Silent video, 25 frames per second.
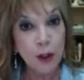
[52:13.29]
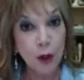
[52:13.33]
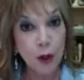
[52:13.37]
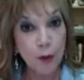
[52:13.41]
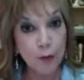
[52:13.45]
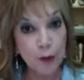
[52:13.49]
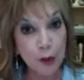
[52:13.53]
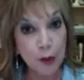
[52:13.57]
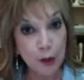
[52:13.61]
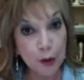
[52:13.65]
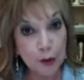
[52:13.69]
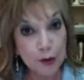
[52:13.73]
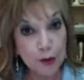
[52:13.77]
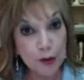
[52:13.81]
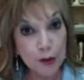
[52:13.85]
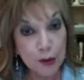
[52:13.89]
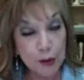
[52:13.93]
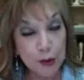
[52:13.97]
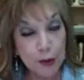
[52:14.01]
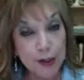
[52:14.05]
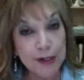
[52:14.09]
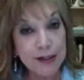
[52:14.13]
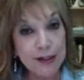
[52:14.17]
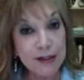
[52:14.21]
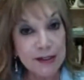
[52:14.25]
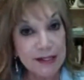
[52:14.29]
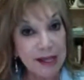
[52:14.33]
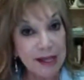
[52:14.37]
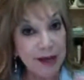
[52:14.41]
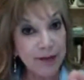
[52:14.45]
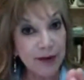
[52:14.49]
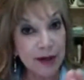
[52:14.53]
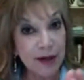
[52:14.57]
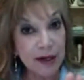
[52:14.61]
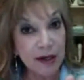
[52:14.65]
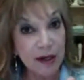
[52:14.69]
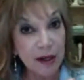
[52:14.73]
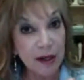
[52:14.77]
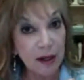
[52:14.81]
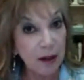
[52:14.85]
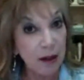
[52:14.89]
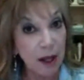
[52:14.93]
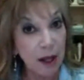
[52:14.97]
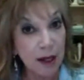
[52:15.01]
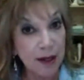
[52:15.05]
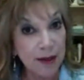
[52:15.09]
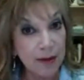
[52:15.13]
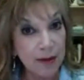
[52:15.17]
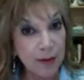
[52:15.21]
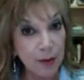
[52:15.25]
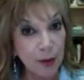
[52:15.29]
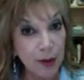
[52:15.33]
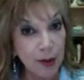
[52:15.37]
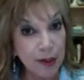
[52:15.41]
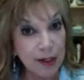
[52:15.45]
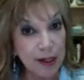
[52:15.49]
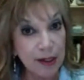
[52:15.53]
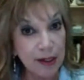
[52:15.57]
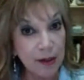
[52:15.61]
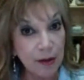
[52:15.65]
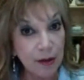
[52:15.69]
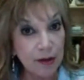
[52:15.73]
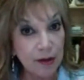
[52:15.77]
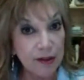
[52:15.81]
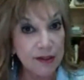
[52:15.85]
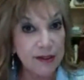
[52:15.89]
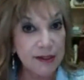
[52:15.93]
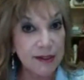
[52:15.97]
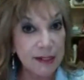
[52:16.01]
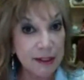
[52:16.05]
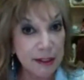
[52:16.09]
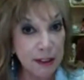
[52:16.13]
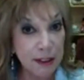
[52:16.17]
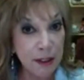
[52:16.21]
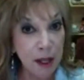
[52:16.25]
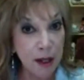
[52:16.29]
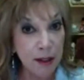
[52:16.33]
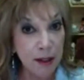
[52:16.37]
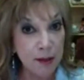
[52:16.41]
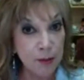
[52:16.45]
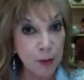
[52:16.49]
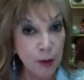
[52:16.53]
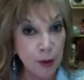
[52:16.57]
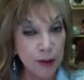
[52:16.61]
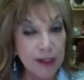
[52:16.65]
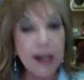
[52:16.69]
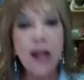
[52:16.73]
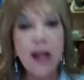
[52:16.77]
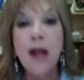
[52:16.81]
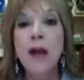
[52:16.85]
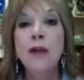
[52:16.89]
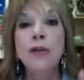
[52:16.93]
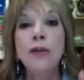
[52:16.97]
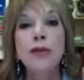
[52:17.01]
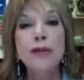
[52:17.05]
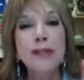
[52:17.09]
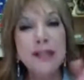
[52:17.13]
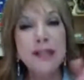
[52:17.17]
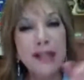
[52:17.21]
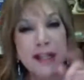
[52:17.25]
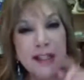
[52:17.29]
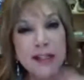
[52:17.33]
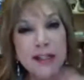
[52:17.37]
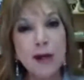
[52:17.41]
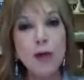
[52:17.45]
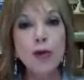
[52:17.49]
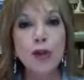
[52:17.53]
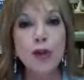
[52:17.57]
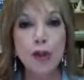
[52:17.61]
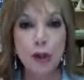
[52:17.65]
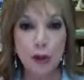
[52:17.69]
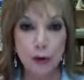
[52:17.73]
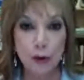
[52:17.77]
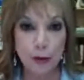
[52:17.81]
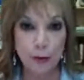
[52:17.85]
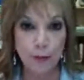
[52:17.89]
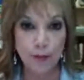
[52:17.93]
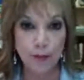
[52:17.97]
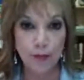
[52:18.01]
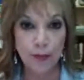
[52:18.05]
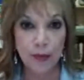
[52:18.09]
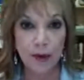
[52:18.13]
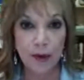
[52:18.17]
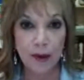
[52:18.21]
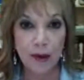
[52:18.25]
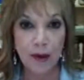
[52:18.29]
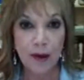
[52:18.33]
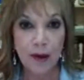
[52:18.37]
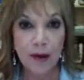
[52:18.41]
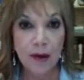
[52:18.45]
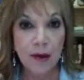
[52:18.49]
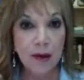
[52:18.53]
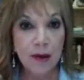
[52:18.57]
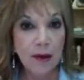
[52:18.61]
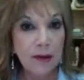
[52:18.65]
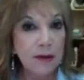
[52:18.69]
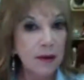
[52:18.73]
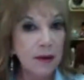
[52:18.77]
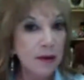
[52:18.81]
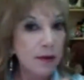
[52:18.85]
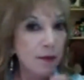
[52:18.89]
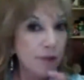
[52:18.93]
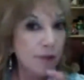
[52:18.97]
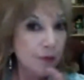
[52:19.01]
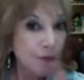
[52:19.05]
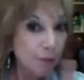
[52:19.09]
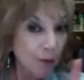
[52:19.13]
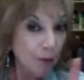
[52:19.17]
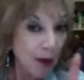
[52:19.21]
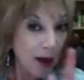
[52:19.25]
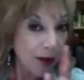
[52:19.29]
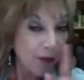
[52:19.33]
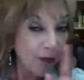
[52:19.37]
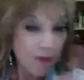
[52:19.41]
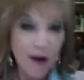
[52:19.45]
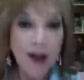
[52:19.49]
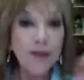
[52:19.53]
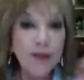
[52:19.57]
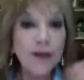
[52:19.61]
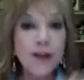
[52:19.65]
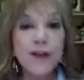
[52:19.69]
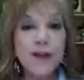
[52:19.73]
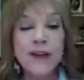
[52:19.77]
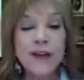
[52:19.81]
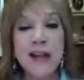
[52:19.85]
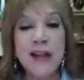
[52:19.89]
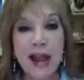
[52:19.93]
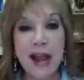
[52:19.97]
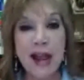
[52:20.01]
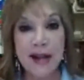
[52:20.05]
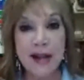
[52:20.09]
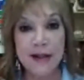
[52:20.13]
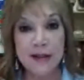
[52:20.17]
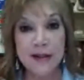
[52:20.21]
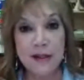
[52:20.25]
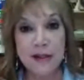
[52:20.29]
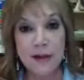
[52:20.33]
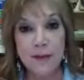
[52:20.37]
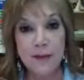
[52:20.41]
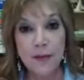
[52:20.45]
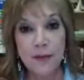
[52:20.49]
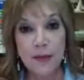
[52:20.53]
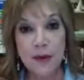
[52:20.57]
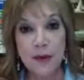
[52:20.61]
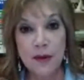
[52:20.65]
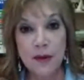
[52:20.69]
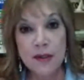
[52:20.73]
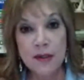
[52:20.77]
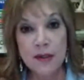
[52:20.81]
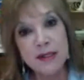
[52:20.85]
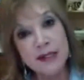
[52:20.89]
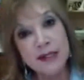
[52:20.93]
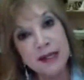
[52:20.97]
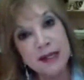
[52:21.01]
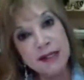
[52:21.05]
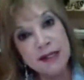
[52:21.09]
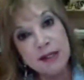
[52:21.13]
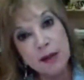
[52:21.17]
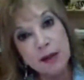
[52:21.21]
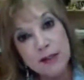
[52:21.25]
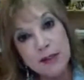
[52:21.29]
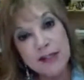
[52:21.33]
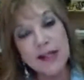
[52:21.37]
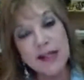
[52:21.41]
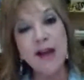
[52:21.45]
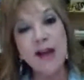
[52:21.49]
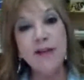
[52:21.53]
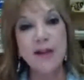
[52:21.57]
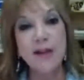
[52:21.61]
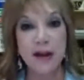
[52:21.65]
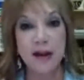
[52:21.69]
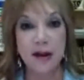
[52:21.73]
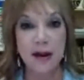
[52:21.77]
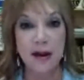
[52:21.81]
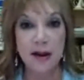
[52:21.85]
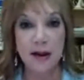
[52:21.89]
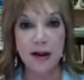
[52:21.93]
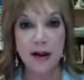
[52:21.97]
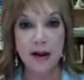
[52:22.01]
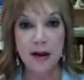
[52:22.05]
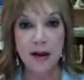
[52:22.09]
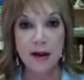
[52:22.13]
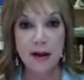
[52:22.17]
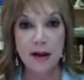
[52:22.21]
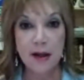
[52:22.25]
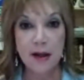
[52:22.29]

So if you're used to doing seven o'clock in the morning or six o'clock in the morning, do 602, uh, 558, 607,